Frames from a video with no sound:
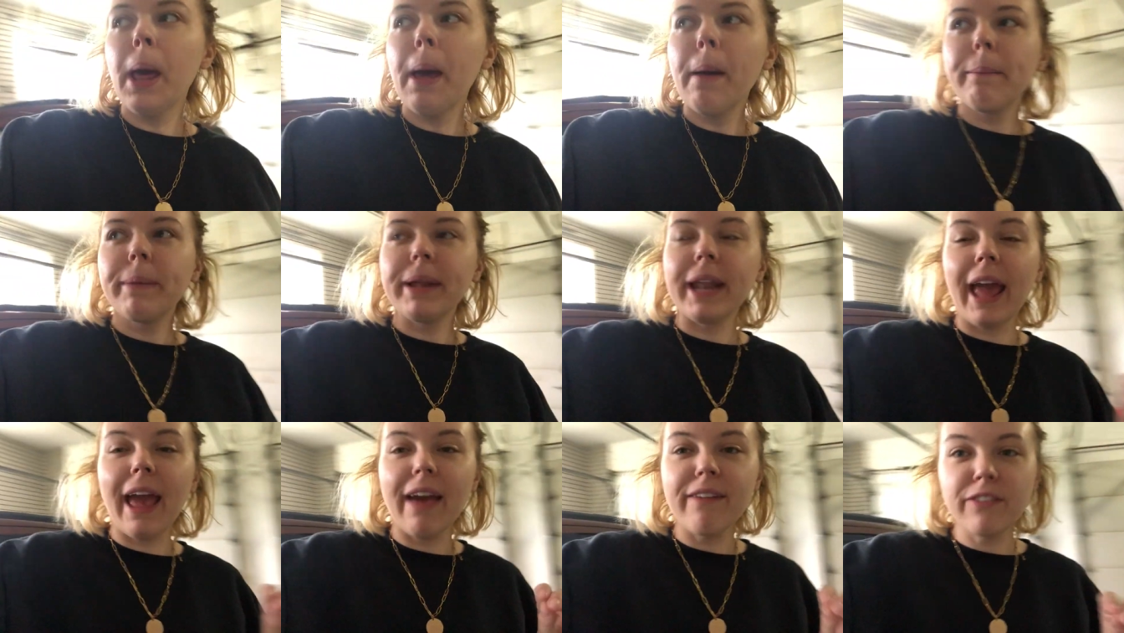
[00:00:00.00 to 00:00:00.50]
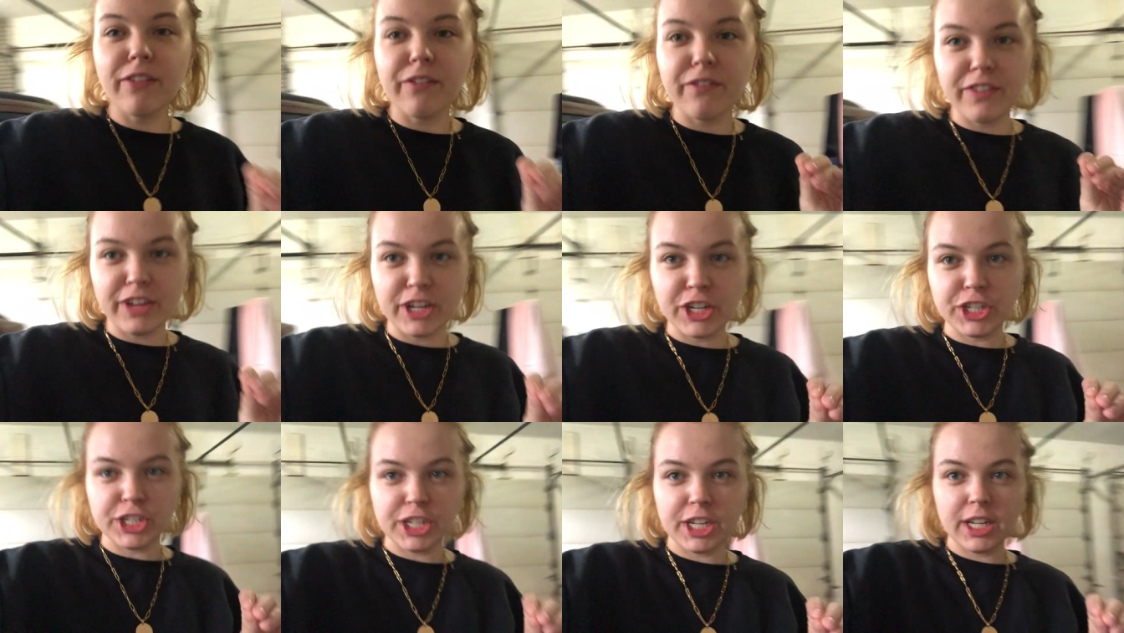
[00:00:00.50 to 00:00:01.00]
But I have a
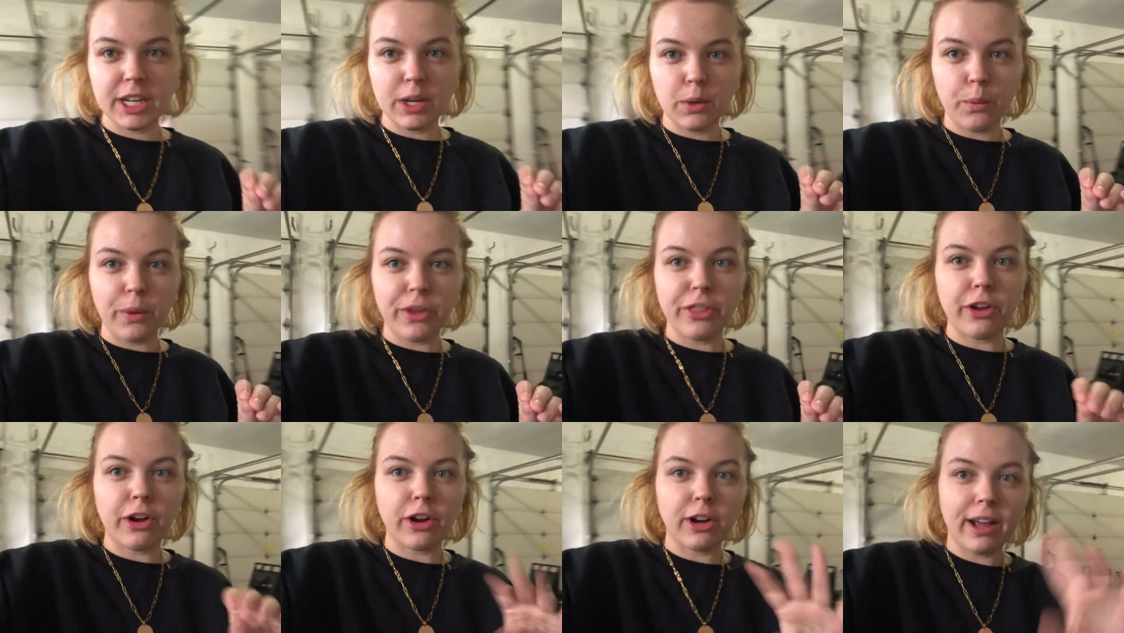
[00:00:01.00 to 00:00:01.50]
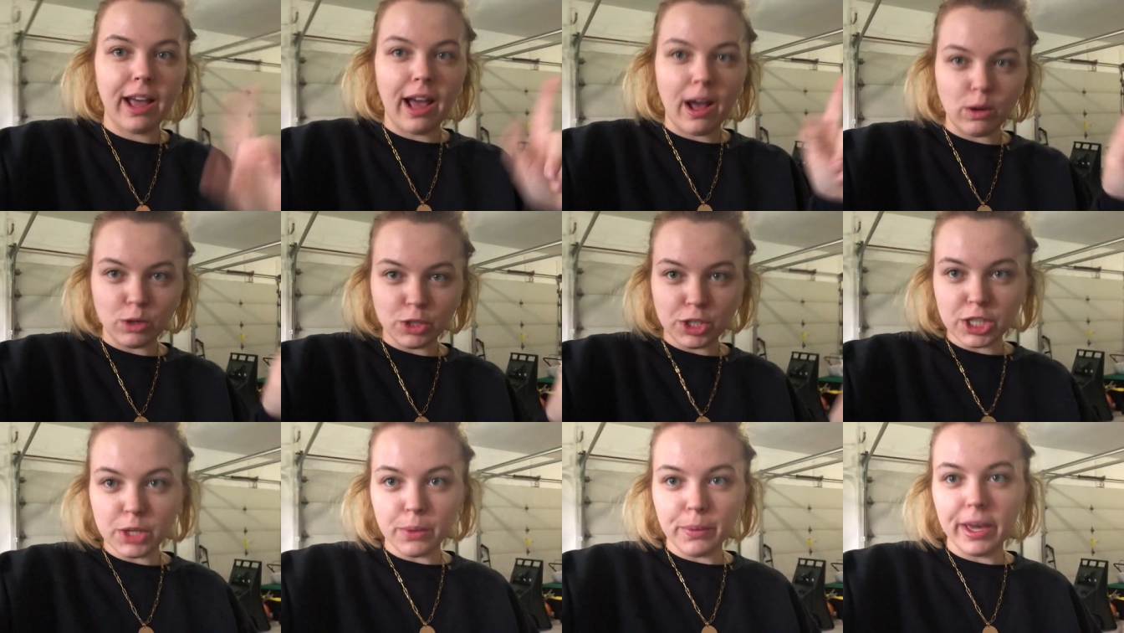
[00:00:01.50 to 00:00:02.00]
vision with our
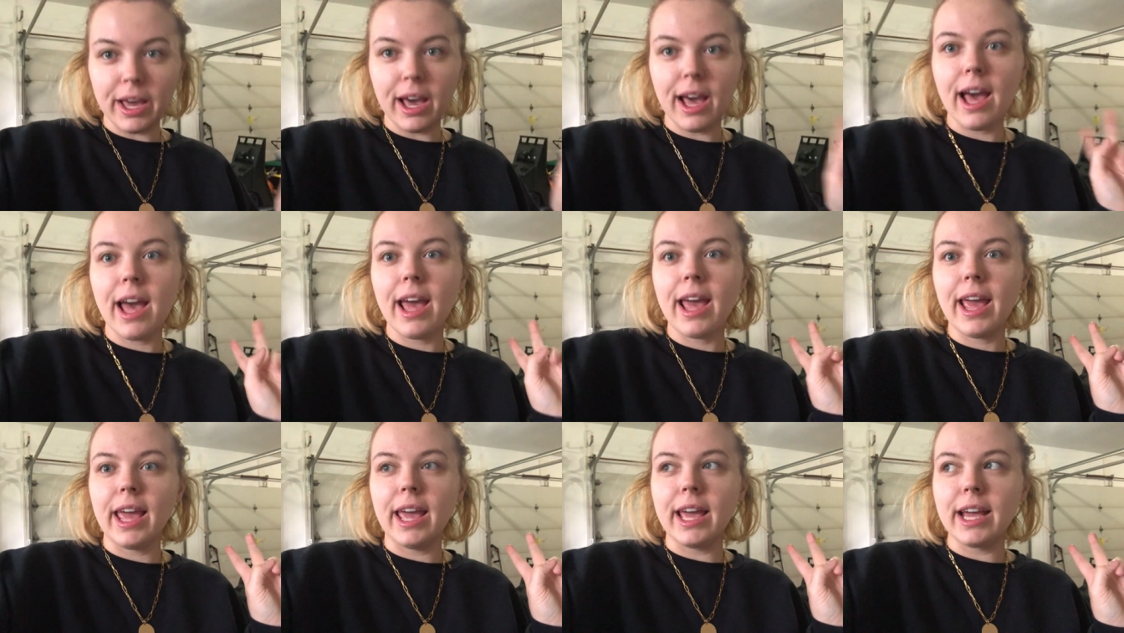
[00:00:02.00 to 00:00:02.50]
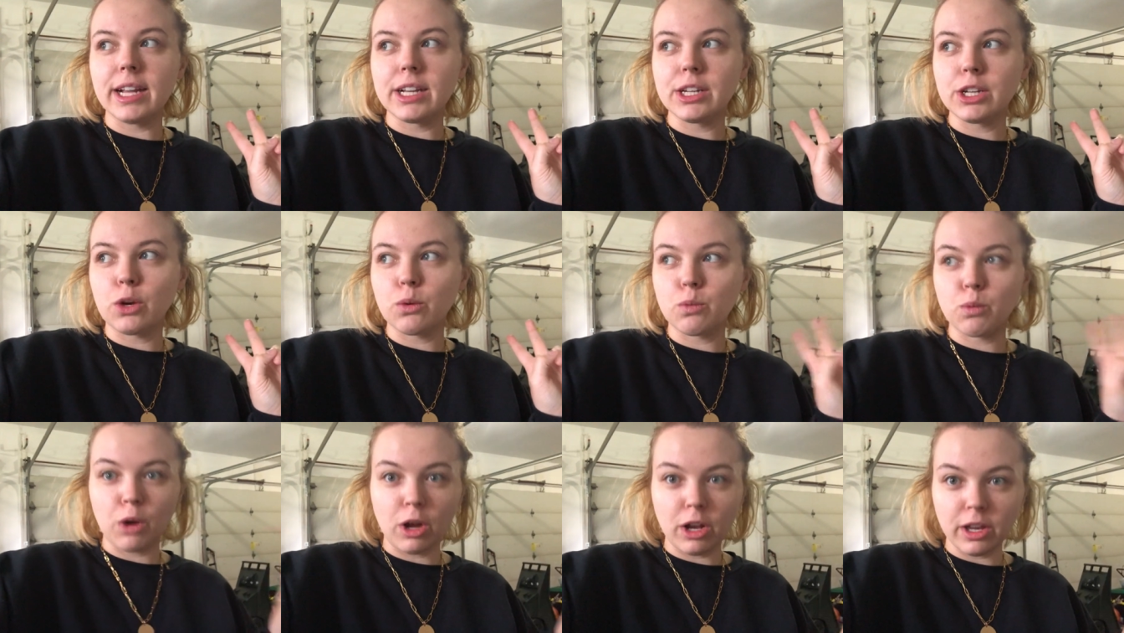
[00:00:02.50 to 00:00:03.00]
couch that we got and a
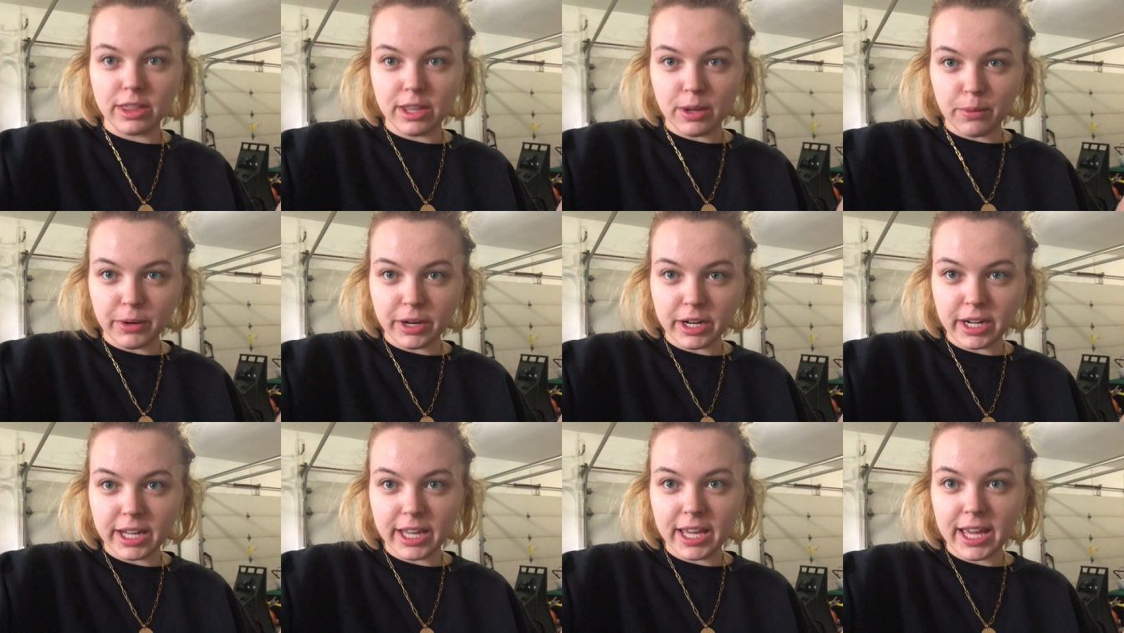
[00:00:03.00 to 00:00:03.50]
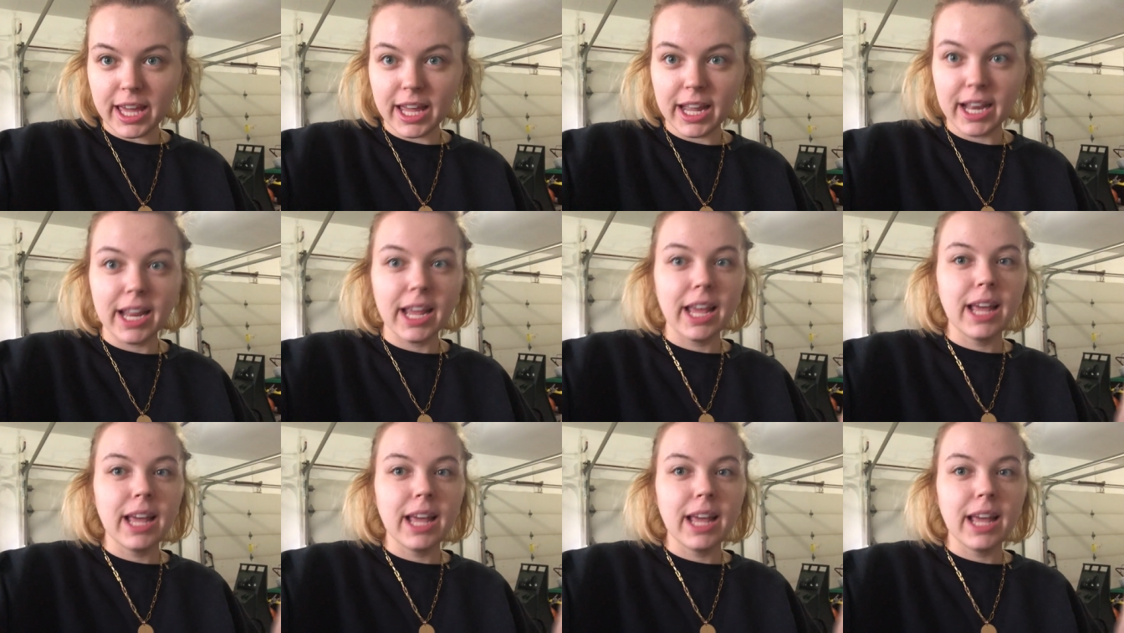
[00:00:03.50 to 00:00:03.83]
rug that we're gonna get.